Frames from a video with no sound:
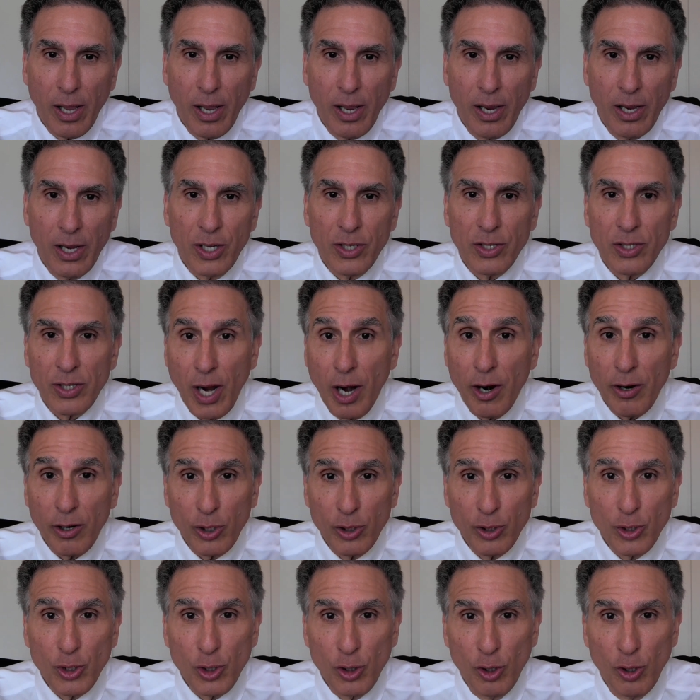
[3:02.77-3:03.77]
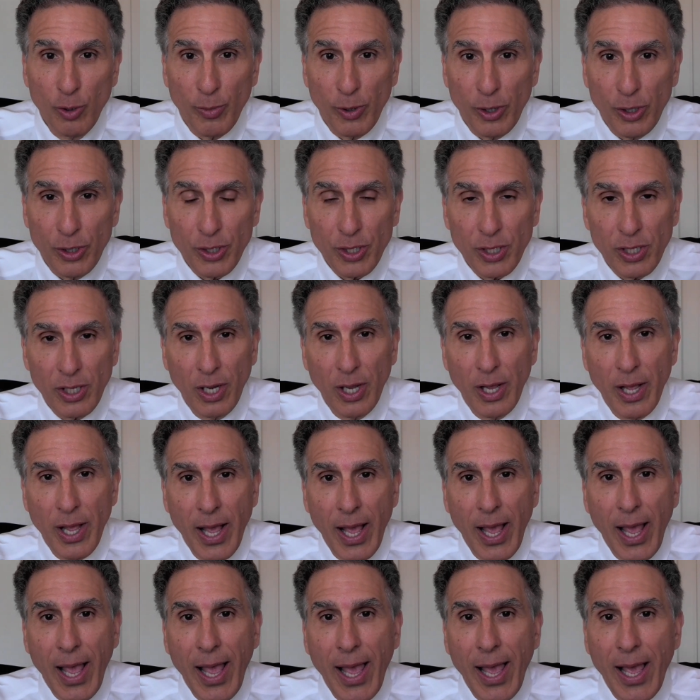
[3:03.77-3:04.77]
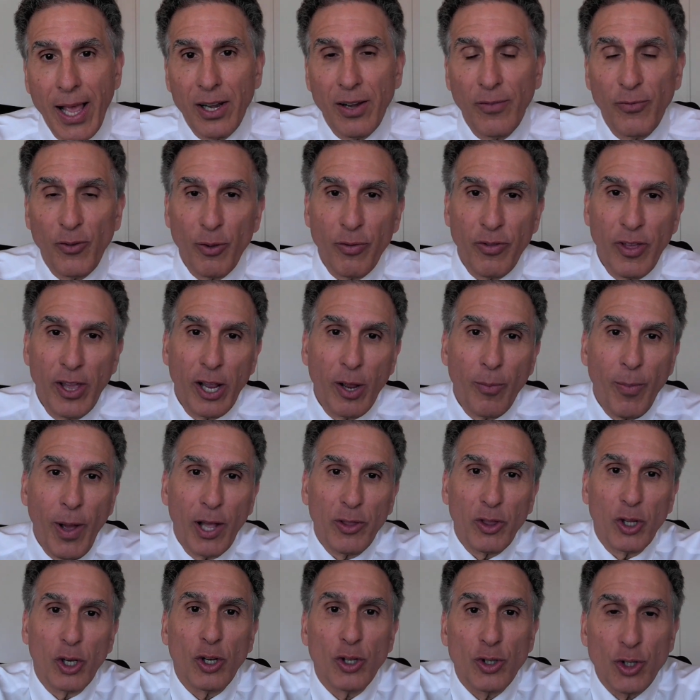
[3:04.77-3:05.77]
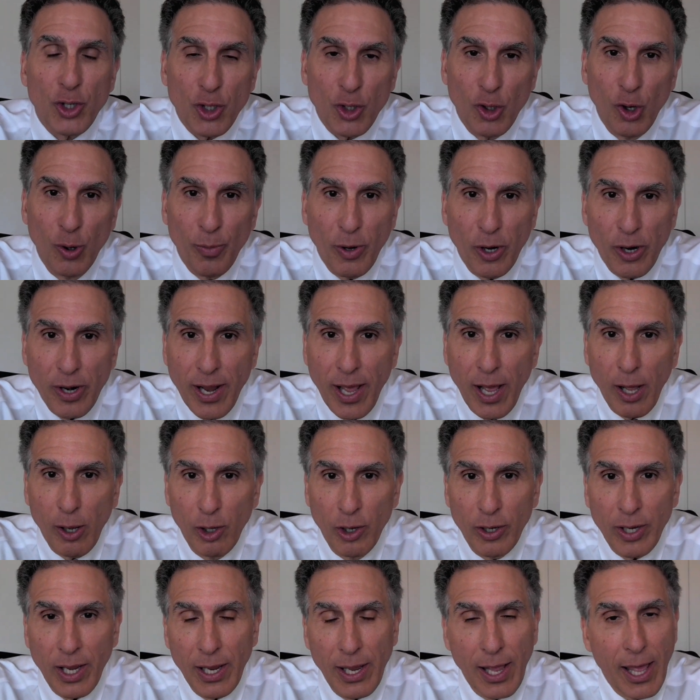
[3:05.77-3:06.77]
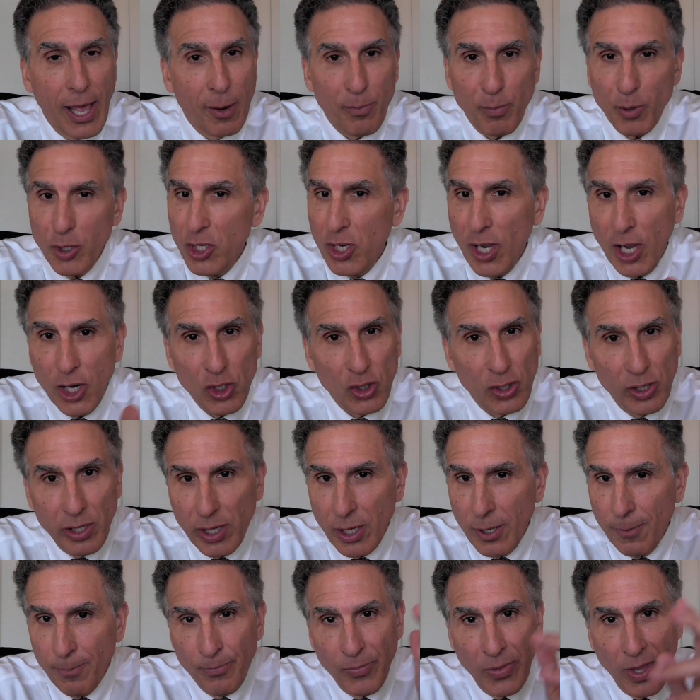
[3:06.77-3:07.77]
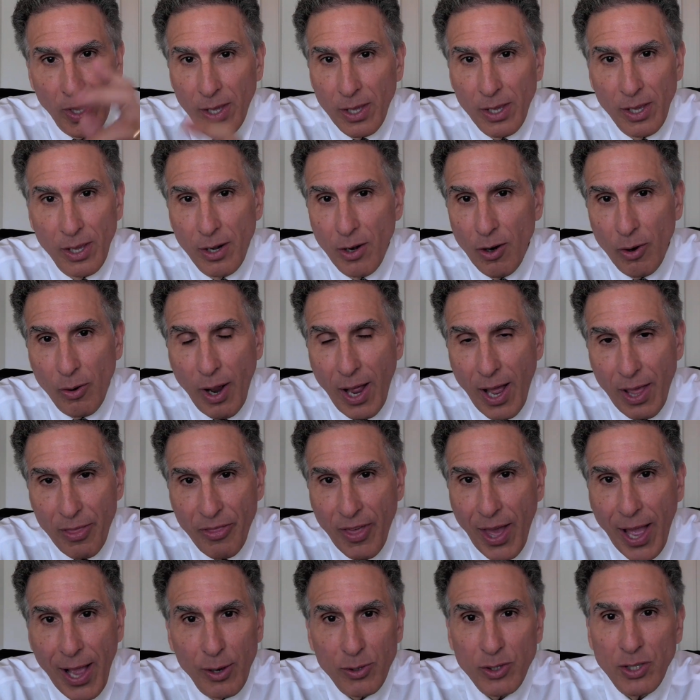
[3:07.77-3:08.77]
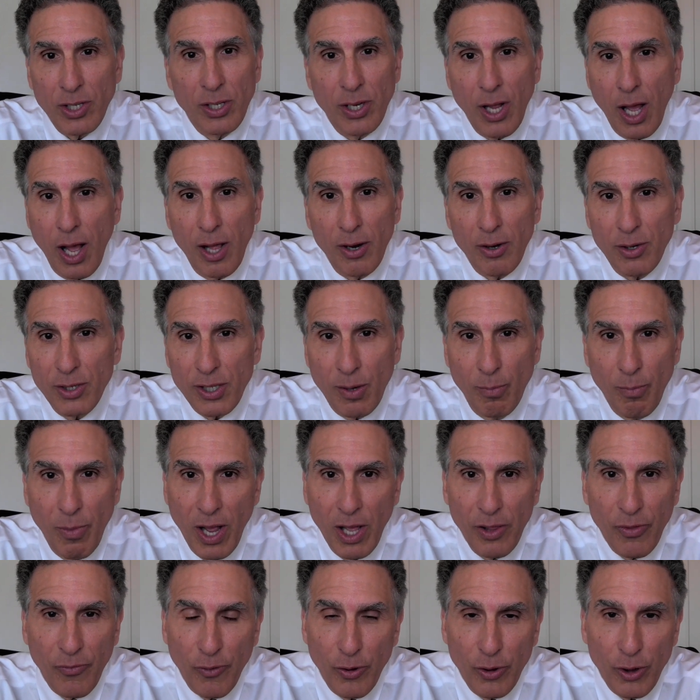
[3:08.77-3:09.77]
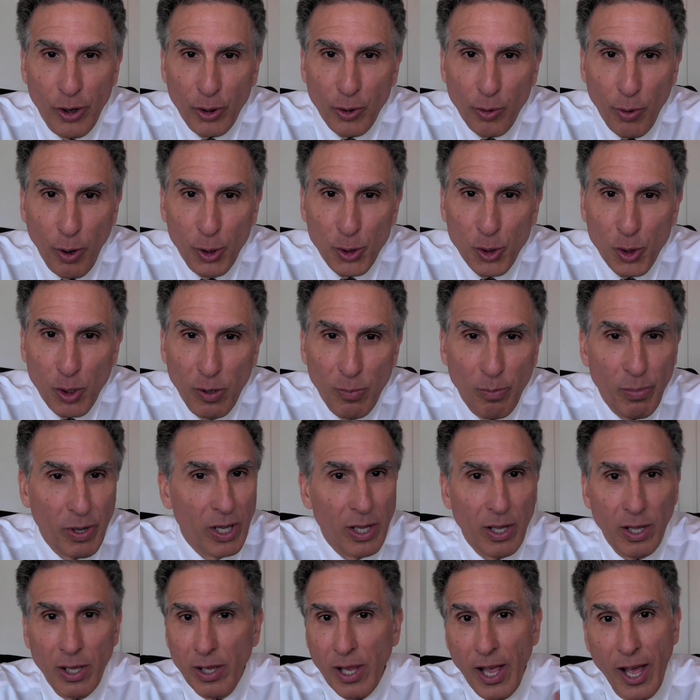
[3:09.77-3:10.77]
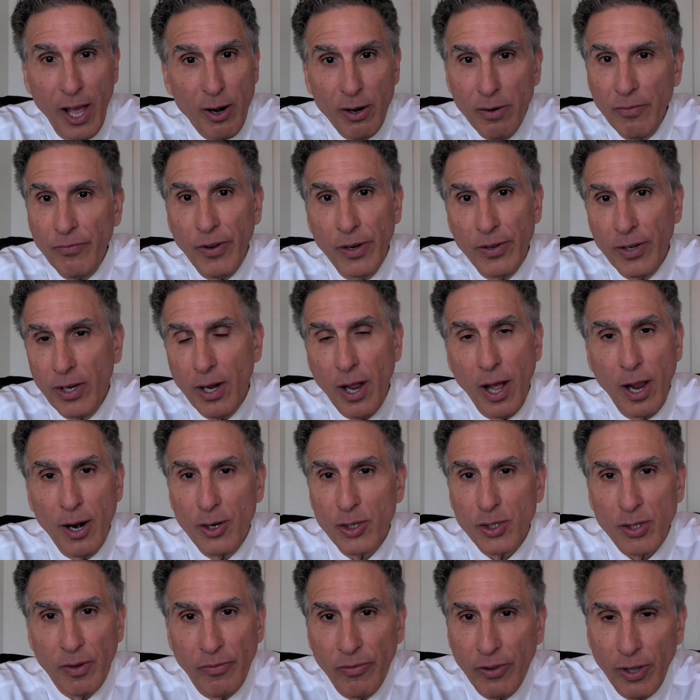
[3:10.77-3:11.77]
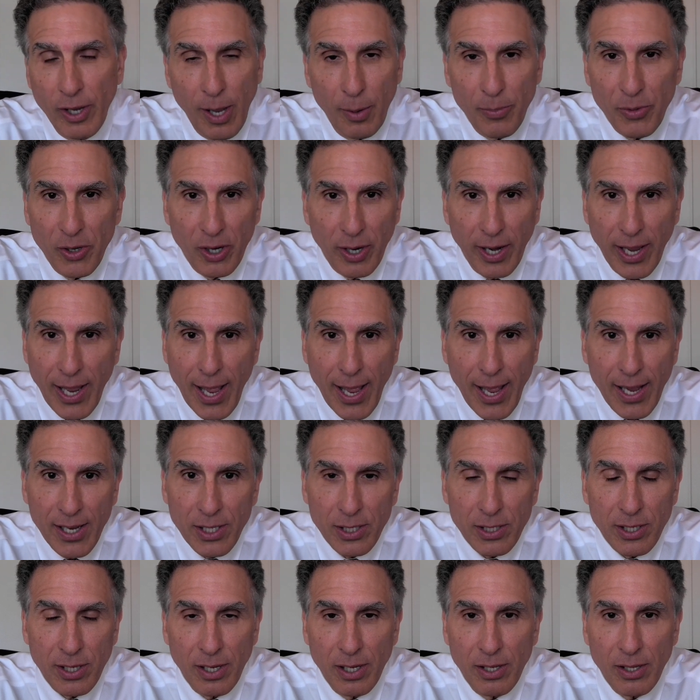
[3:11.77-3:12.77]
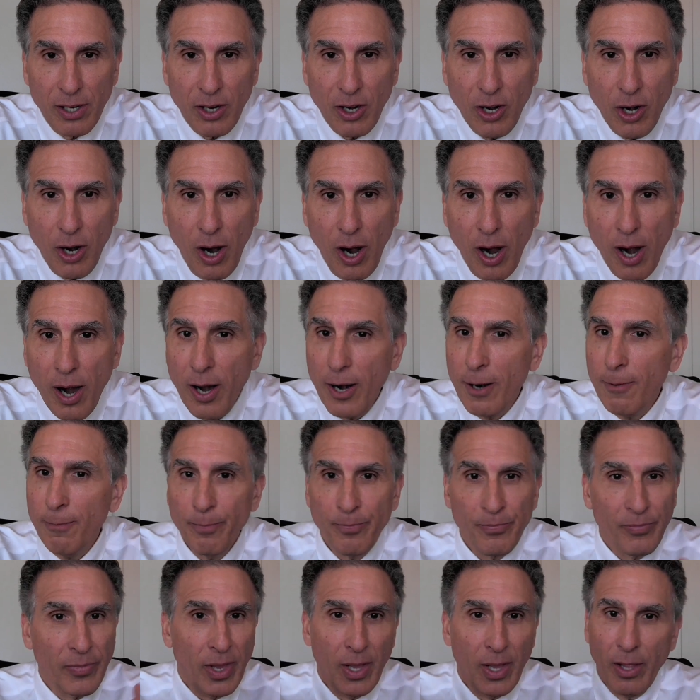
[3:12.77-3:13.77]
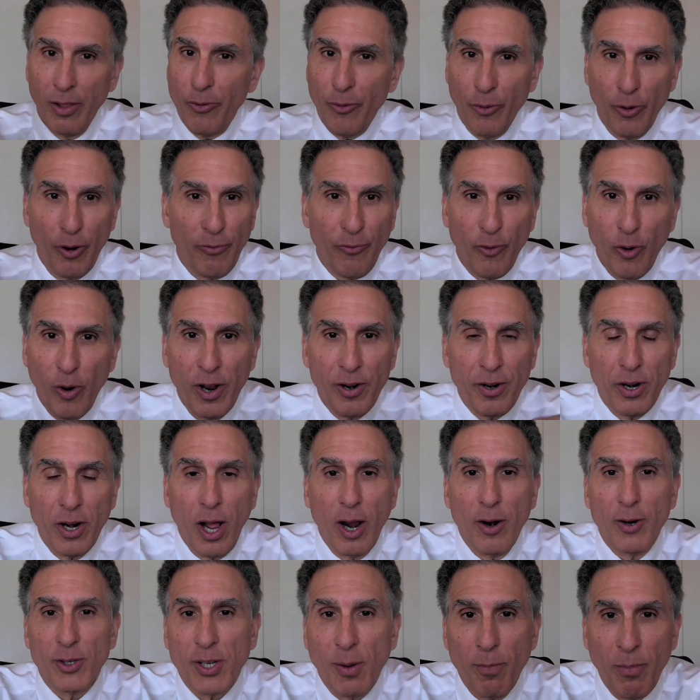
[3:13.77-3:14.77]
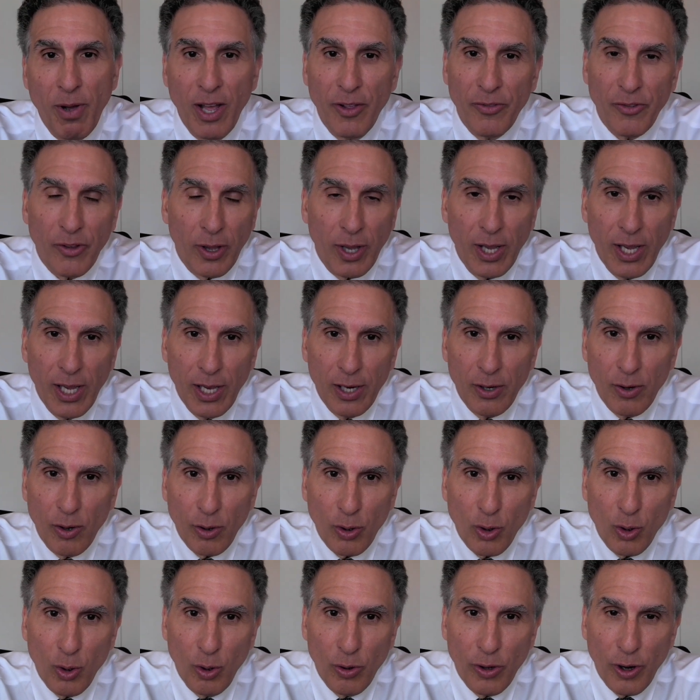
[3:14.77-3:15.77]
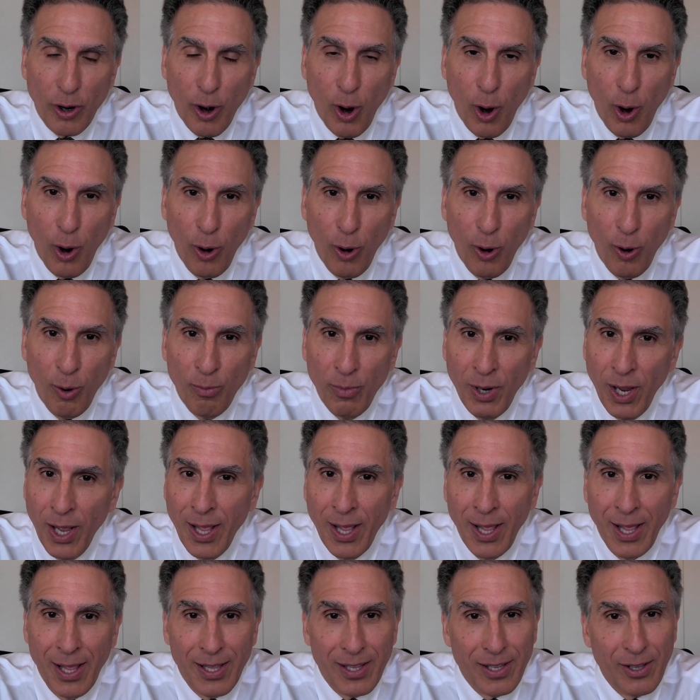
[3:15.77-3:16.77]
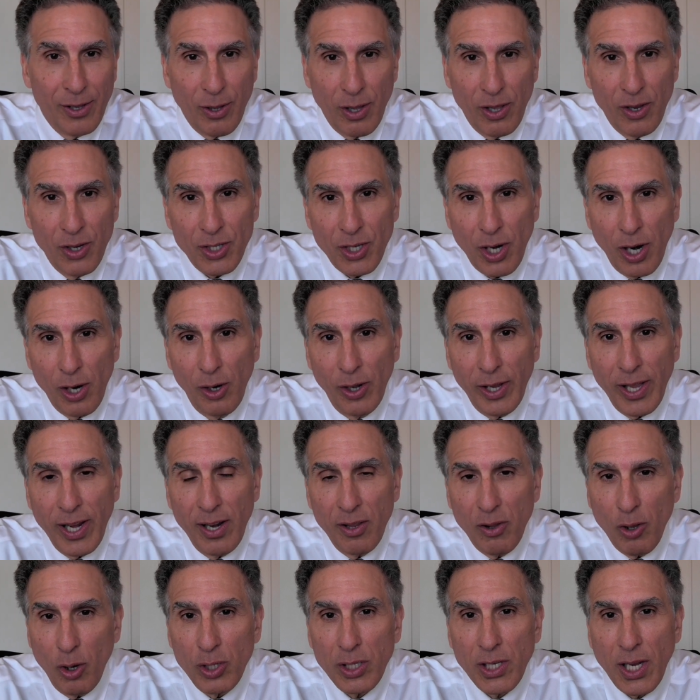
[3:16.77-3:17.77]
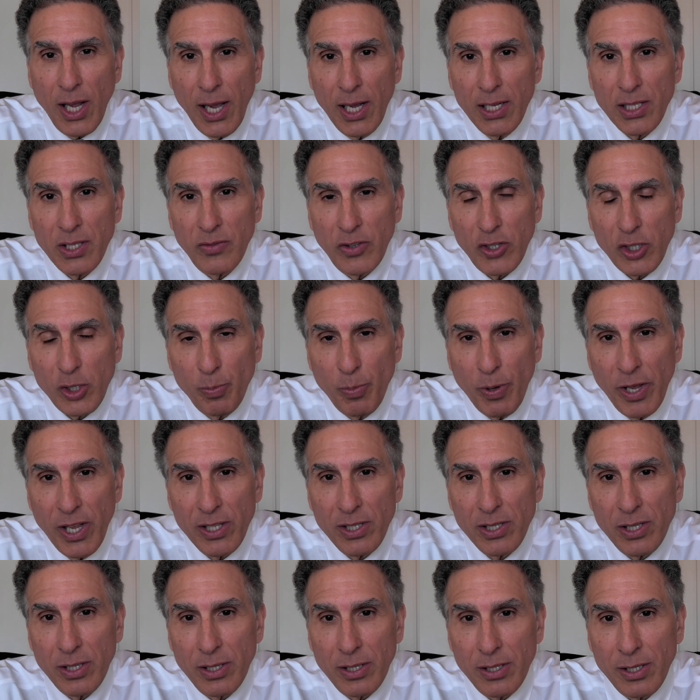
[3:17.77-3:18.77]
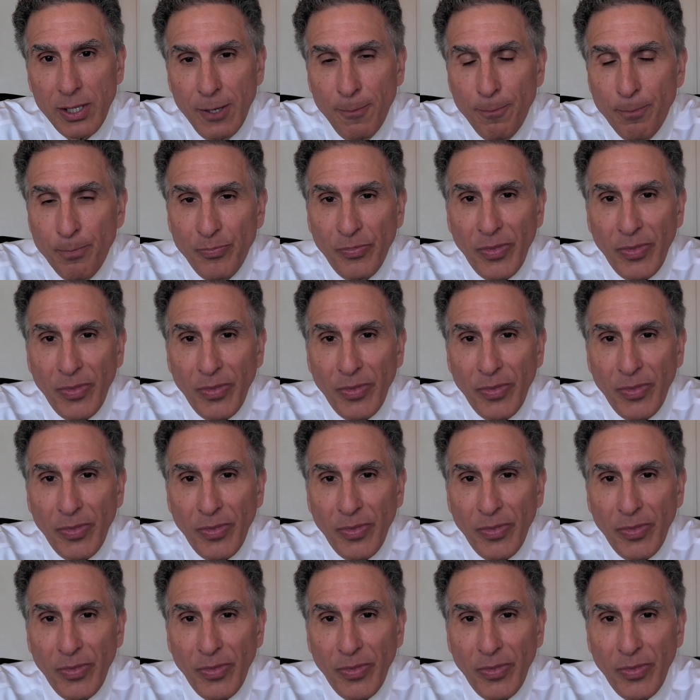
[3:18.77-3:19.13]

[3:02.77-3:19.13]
is our consumers. And if you think about the consumer now looking at potentially, you know, $1,000 a month for their grocery bill, $150 to fill up their gas in their car, $300 or $400 a month to heat or cool their home, you start looking at those kinds of expenses.